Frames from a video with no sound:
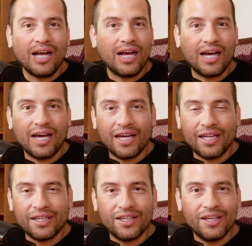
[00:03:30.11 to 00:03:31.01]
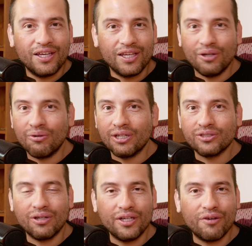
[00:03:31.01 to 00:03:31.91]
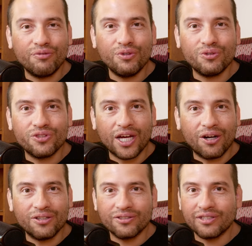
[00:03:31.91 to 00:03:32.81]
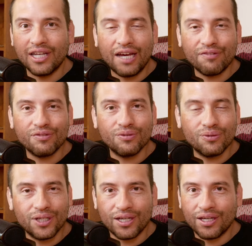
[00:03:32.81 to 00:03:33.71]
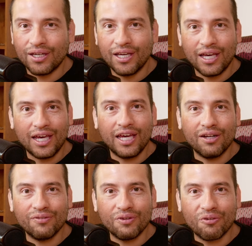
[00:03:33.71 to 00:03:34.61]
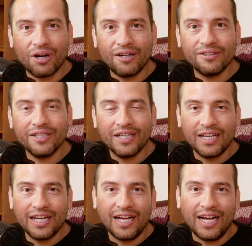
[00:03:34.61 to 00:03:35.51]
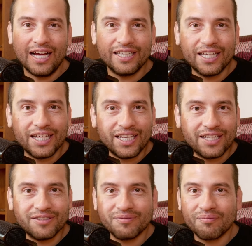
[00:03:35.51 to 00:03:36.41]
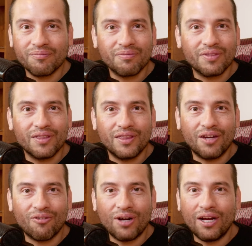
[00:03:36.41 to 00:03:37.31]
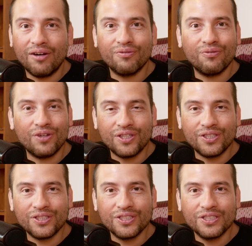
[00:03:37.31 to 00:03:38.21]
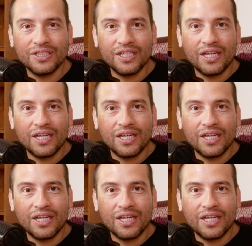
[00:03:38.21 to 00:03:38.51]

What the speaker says: and it was only a few seconds left to the end of the round, and then the round finished